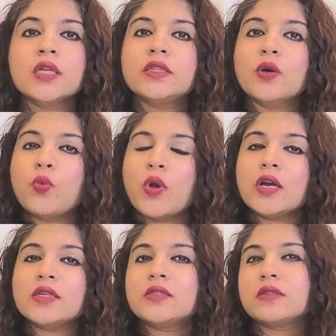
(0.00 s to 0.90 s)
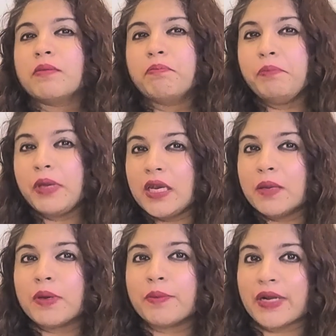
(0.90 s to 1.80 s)
The words
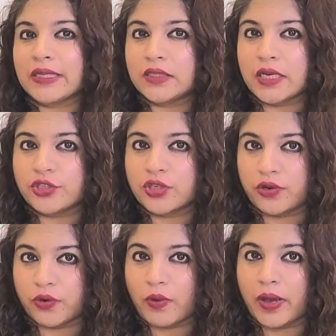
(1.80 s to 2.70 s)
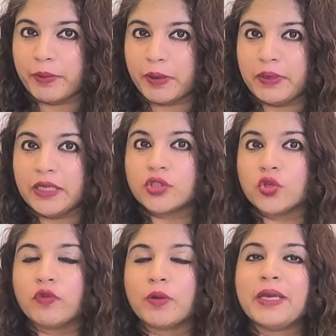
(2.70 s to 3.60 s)
minimum residential requirement
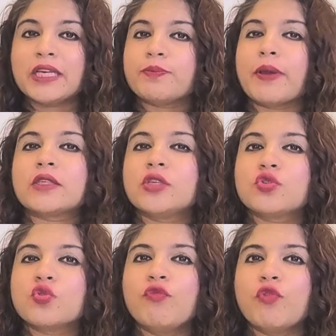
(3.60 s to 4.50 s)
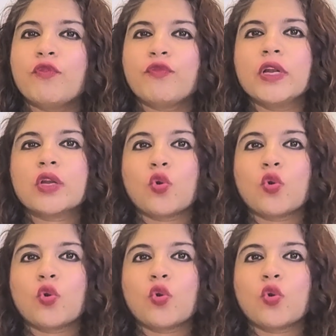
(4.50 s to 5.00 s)
means you will be expected to fulfill